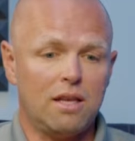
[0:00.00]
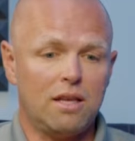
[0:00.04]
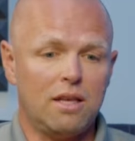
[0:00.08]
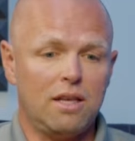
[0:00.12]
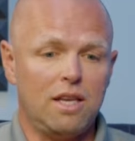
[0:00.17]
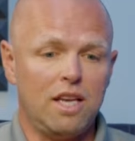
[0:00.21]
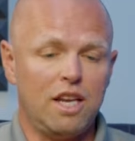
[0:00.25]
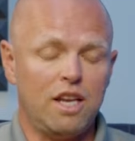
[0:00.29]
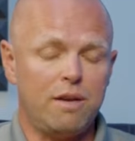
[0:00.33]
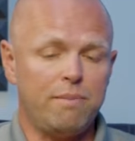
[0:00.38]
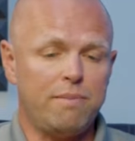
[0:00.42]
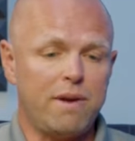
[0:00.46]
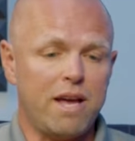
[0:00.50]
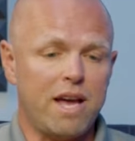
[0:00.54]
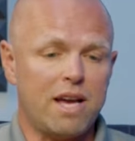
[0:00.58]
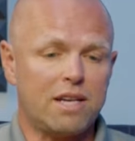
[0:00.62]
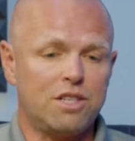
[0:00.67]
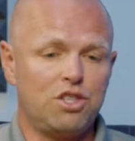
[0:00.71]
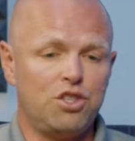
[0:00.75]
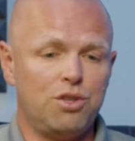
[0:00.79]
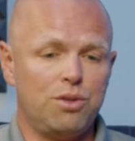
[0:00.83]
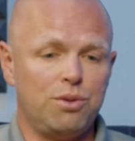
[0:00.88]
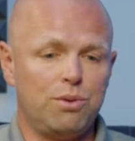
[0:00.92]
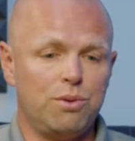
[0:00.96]
getting
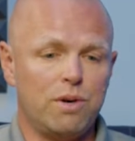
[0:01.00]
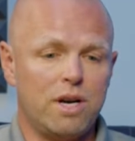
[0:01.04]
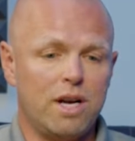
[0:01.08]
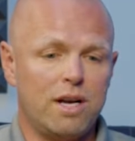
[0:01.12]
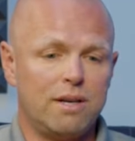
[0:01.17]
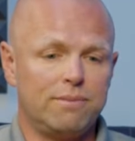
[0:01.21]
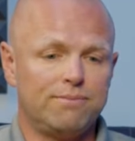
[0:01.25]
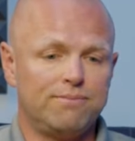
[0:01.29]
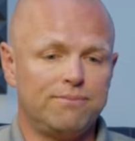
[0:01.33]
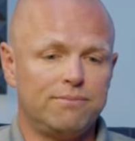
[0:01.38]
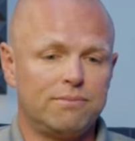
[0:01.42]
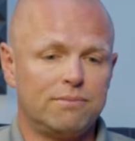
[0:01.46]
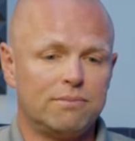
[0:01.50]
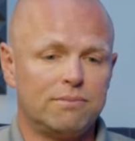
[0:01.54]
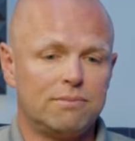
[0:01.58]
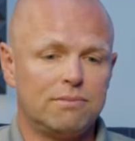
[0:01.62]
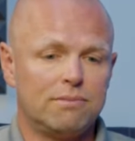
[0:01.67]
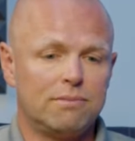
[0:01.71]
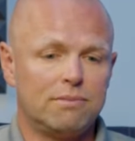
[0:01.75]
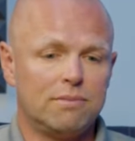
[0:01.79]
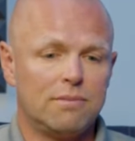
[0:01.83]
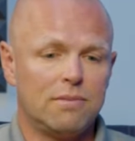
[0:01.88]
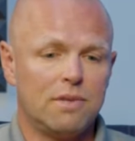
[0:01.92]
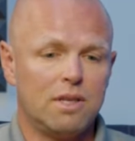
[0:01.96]
back to um,
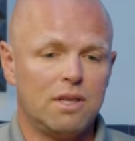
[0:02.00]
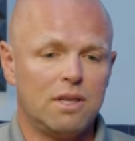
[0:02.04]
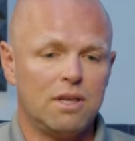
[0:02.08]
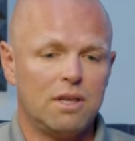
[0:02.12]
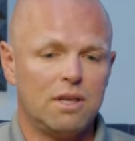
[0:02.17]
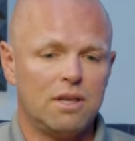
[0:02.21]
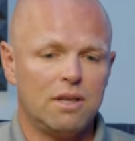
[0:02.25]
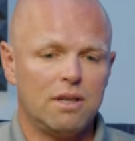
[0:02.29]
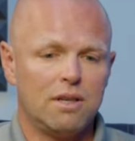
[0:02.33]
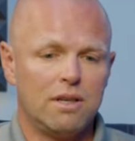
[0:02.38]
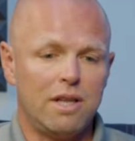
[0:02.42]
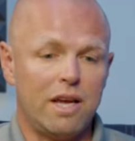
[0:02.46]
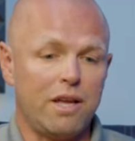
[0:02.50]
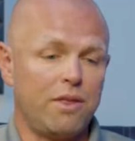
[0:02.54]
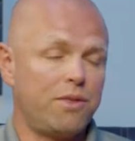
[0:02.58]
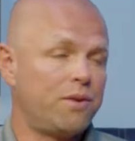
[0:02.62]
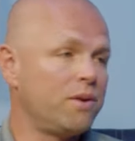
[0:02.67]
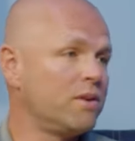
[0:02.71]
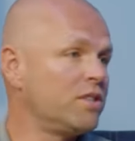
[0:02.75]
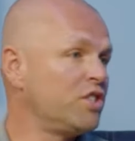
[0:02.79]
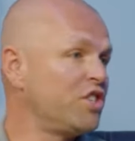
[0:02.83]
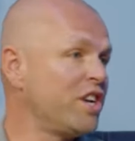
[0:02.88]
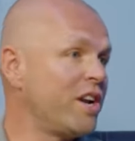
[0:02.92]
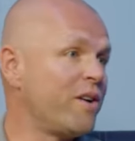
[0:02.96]
like
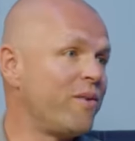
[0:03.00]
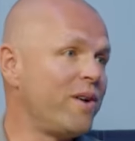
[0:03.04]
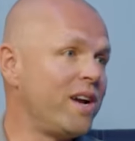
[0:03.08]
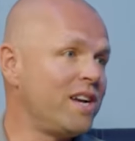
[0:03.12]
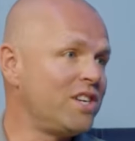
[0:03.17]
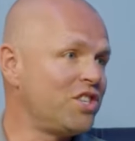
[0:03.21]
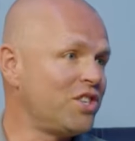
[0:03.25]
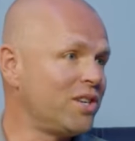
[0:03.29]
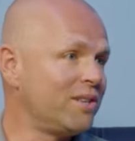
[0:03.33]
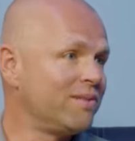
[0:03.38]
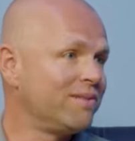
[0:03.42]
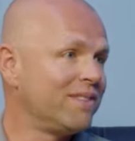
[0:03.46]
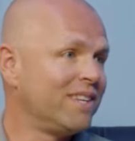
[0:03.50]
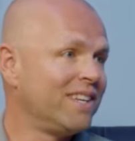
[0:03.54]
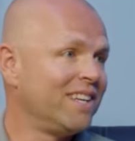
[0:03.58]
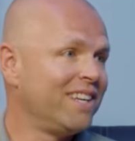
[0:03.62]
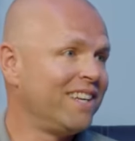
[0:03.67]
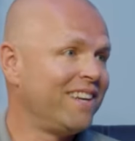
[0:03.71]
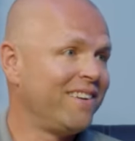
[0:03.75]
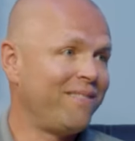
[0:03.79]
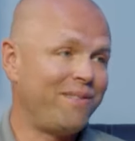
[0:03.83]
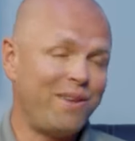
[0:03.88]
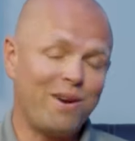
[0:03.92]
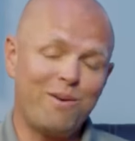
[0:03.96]
third generation
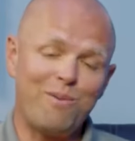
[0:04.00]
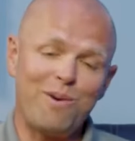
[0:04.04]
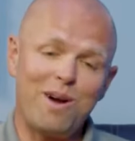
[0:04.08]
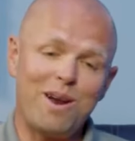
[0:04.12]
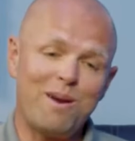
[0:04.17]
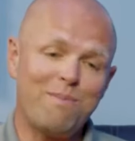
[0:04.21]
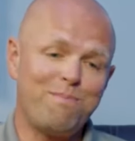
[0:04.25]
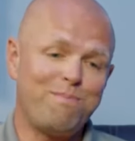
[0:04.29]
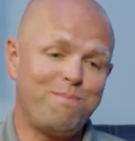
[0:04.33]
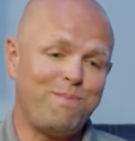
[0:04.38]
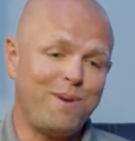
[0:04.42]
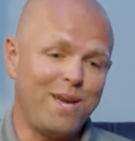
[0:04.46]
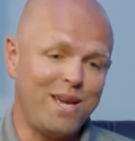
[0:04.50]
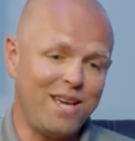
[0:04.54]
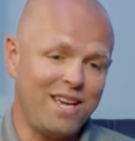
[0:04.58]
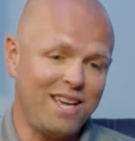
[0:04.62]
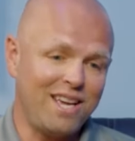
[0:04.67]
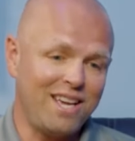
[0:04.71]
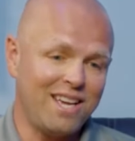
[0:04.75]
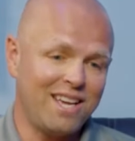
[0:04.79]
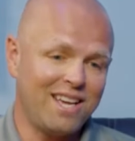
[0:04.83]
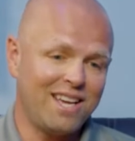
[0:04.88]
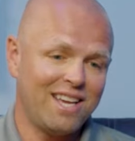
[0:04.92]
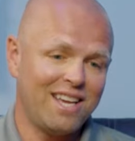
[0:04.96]
if they want to
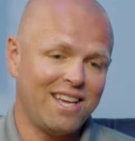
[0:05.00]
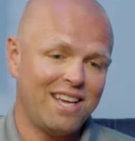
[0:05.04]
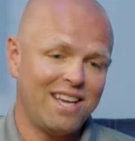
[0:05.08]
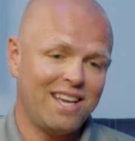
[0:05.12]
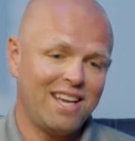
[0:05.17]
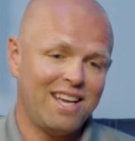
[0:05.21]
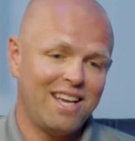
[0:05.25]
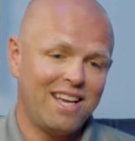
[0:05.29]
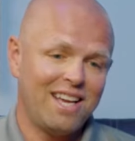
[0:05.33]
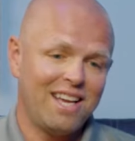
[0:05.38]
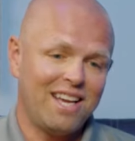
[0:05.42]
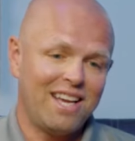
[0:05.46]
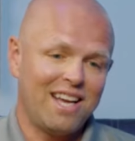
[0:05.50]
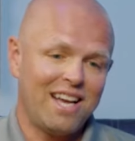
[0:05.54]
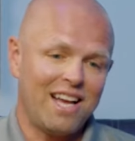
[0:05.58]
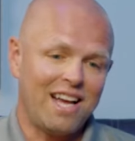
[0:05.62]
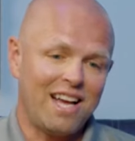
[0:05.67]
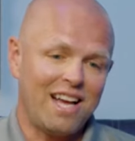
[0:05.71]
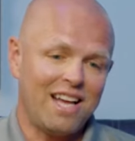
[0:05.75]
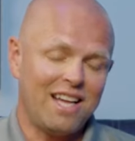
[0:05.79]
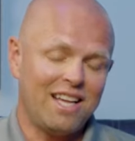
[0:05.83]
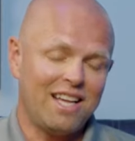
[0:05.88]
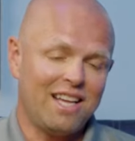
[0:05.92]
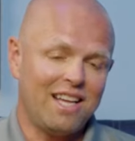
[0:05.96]
be
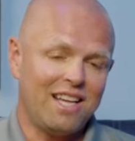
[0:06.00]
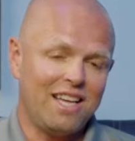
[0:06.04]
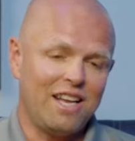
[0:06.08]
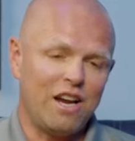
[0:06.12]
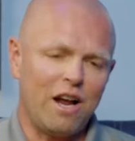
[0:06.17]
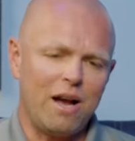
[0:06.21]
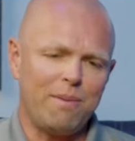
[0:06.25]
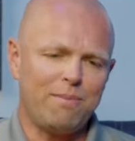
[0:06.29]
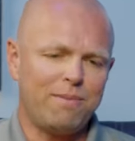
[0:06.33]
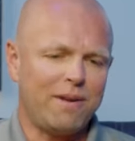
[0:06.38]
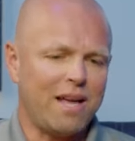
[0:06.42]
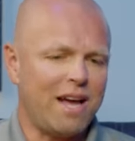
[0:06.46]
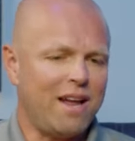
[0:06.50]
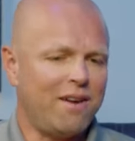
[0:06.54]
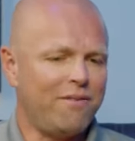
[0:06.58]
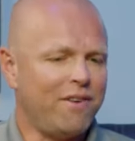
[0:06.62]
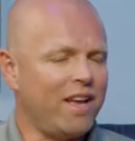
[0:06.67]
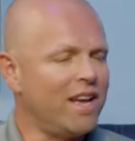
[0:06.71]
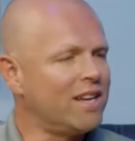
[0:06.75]
you know i'm kind of